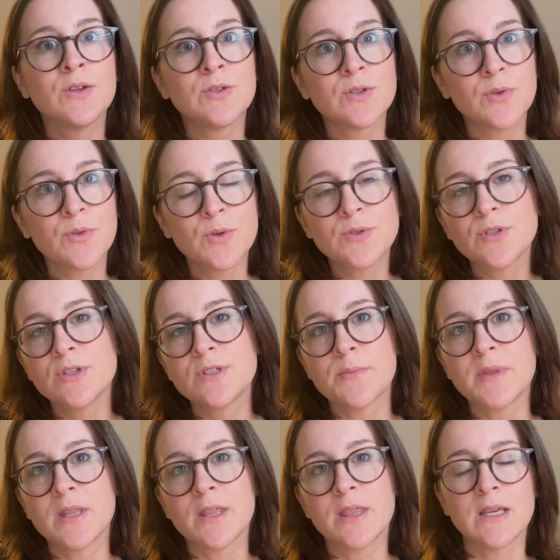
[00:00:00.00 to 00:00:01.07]
So those are some
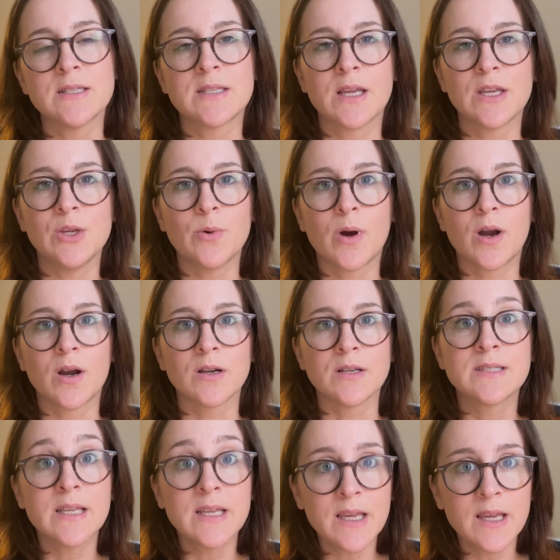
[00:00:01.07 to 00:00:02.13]
of the things that you are
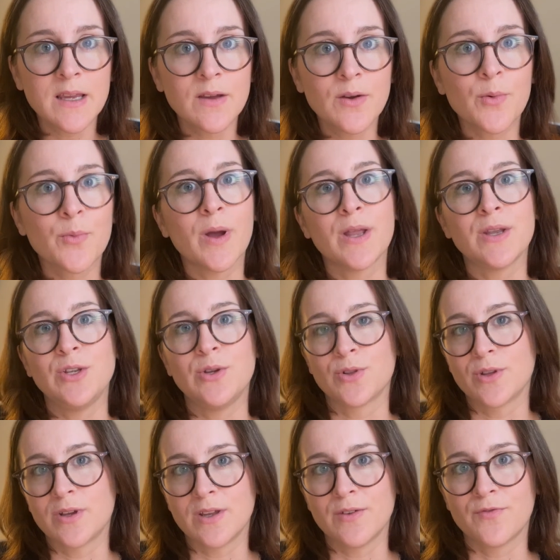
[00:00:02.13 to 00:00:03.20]
seeking when you're
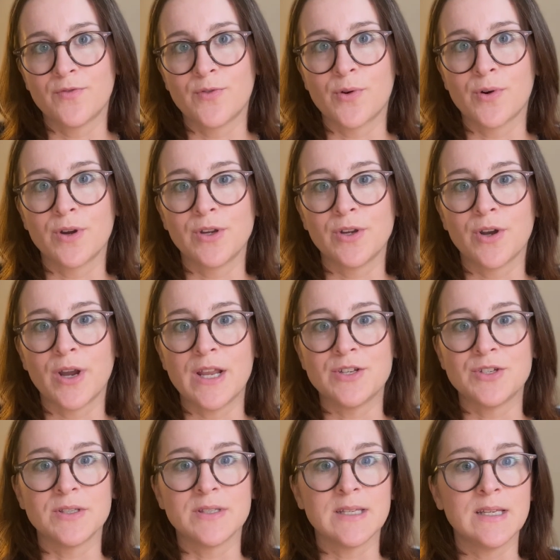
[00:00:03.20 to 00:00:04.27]
looking for your
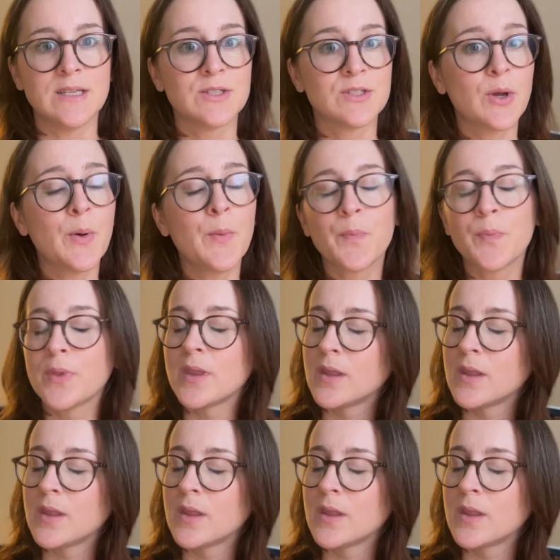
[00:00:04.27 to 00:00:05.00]
agency. So